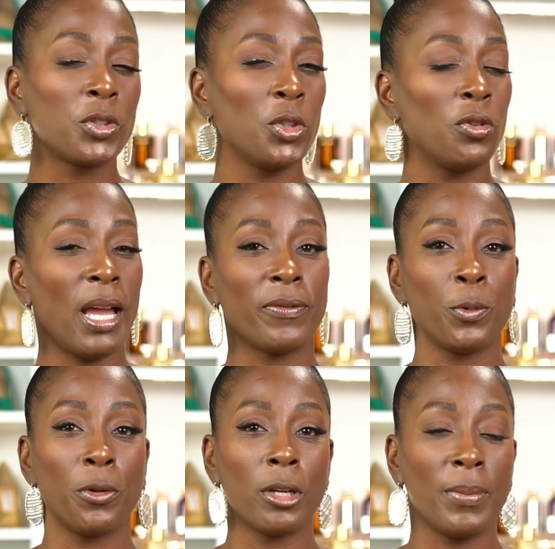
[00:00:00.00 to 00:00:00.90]
So you don't have to
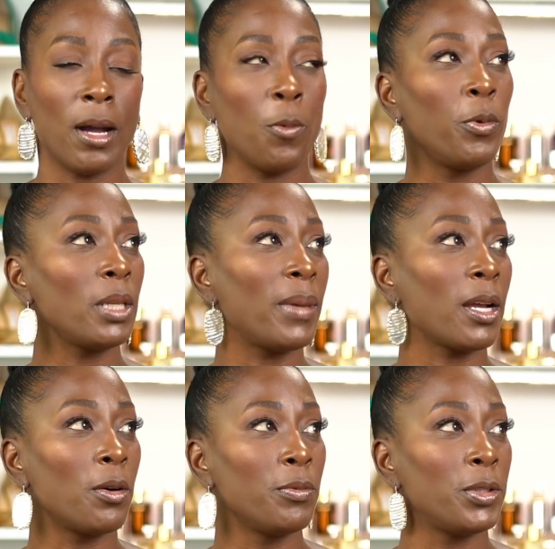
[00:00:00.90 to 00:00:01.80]
worry about what am I
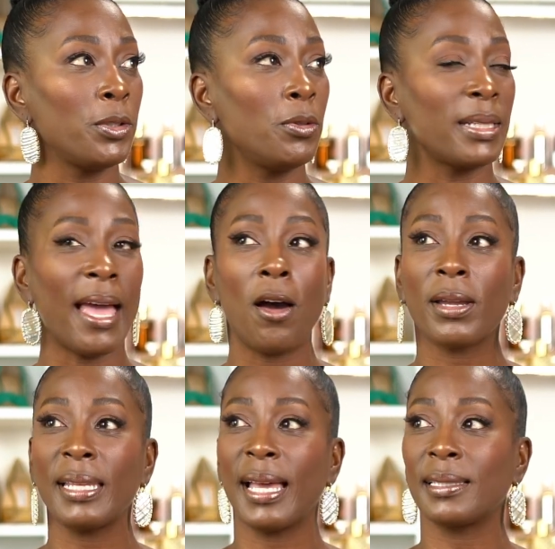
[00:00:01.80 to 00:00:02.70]
gonna do and how
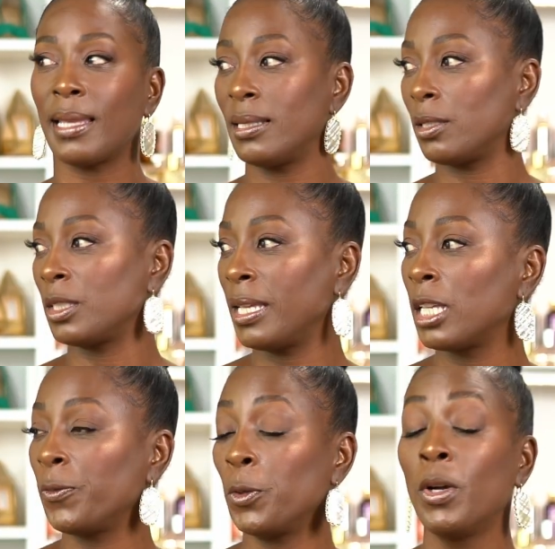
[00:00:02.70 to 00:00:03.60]
can I stay
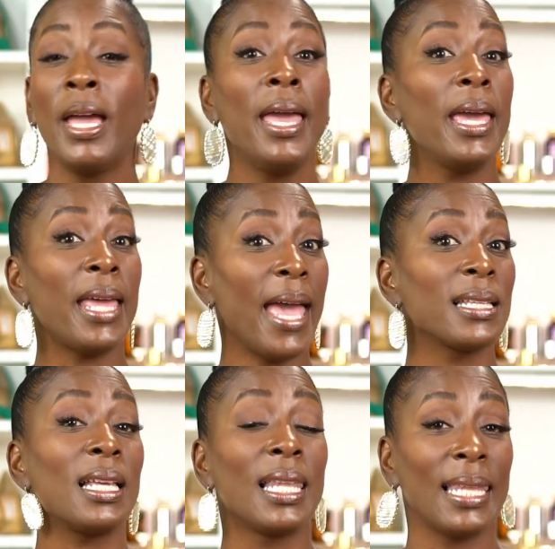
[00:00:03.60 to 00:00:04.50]
successful. It
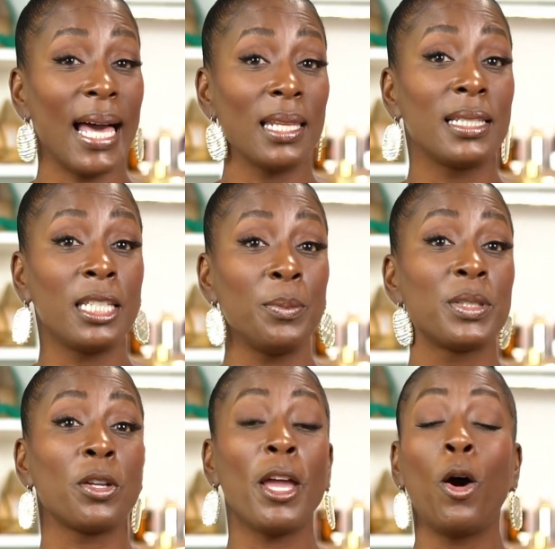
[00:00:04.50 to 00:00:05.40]
has a lot of tips
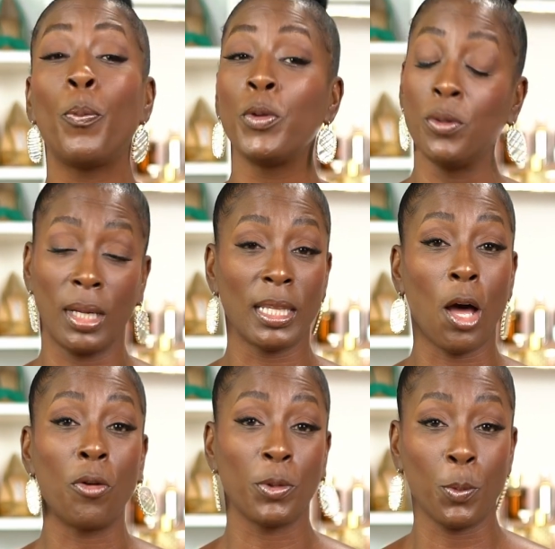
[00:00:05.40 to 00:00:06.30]
that'll help you
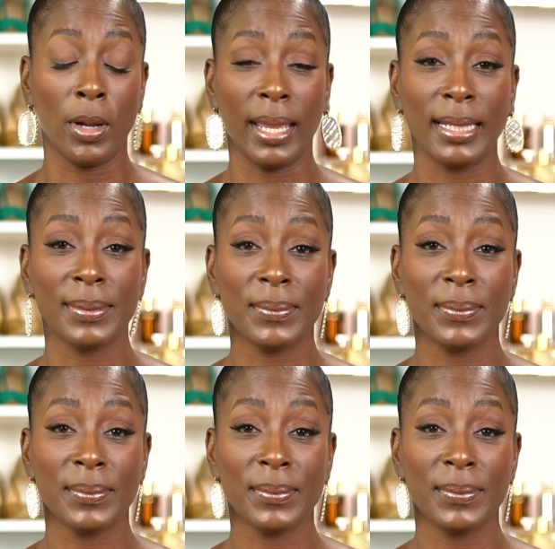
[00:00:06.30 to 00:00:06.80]
along the way.